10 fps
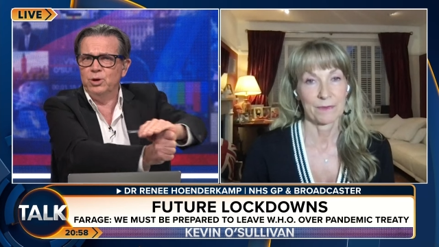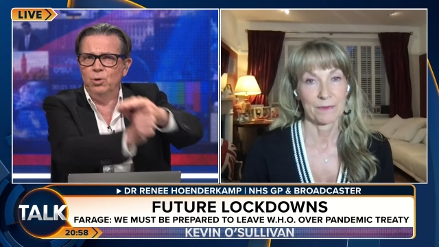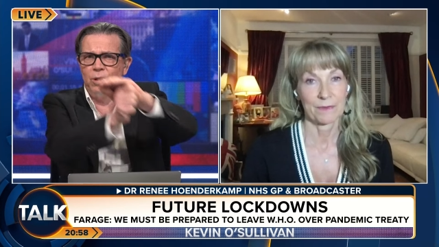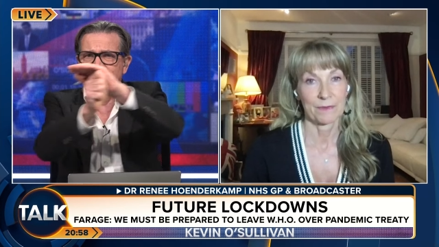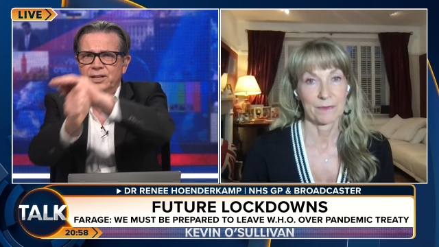
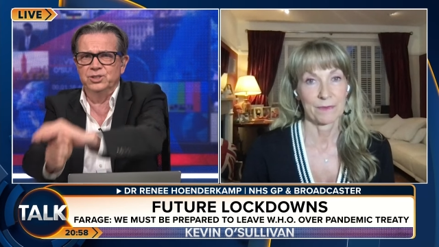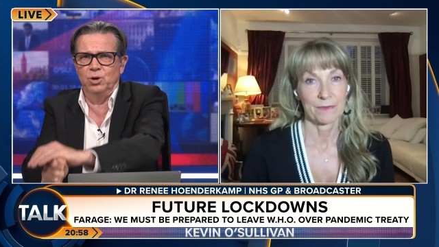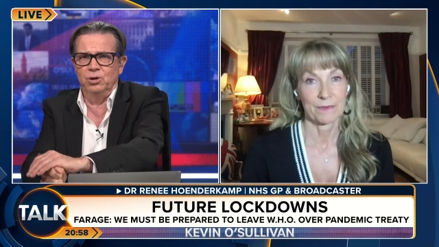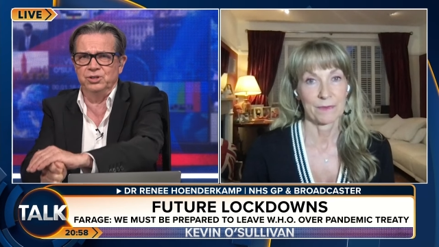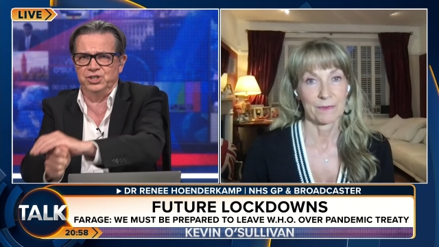Speaker 1: all our
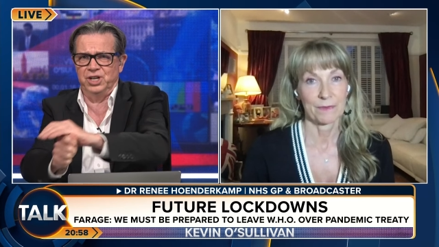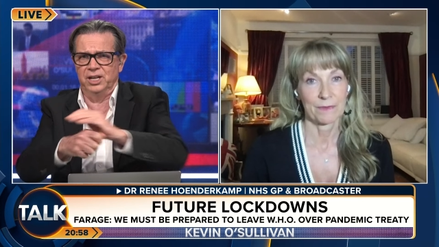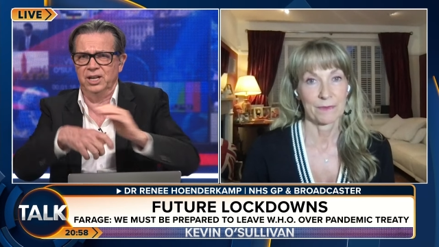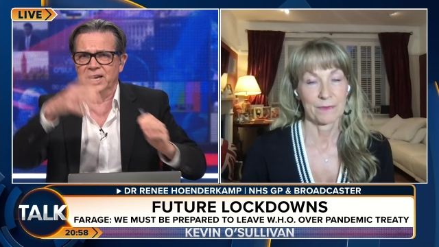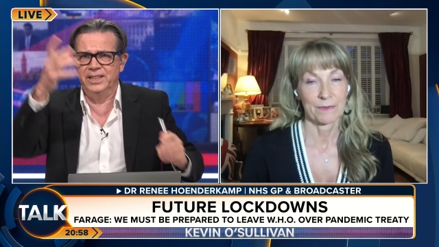doors
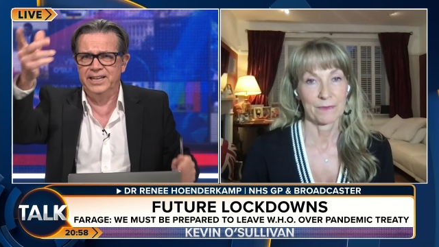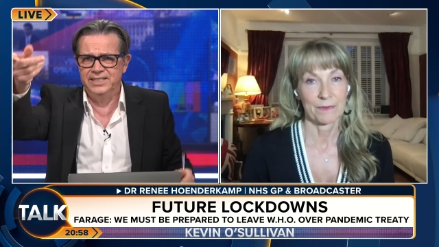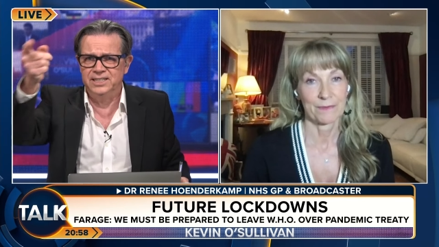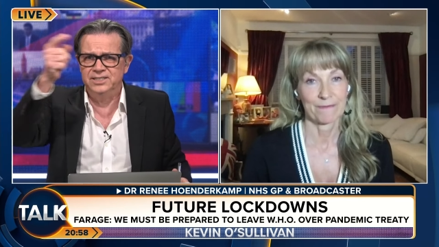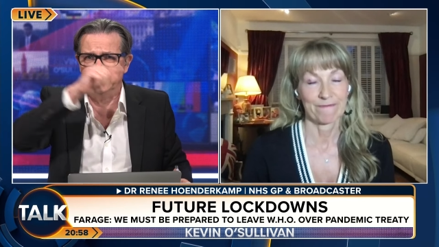shut like they
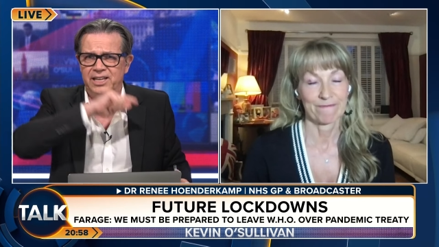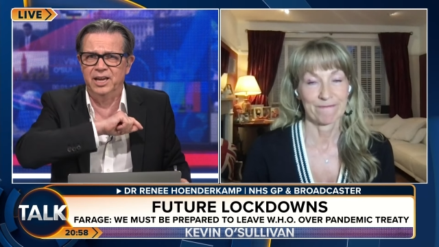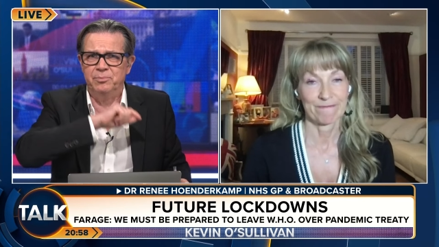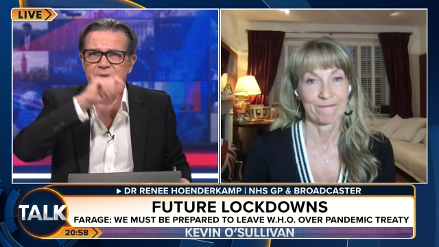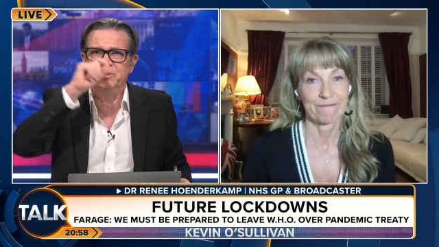did to
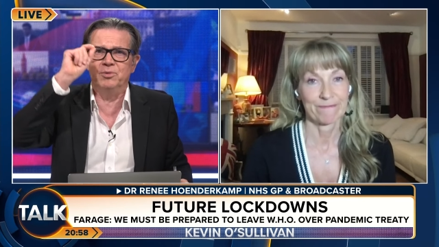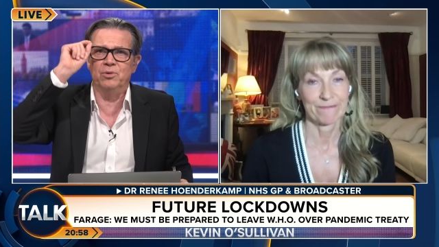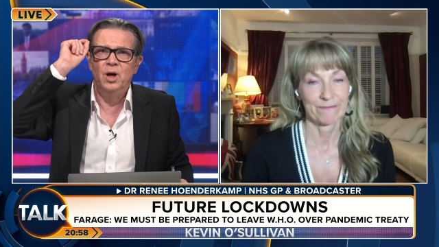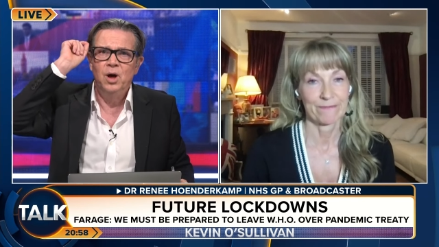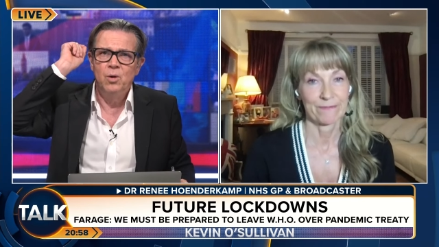their people.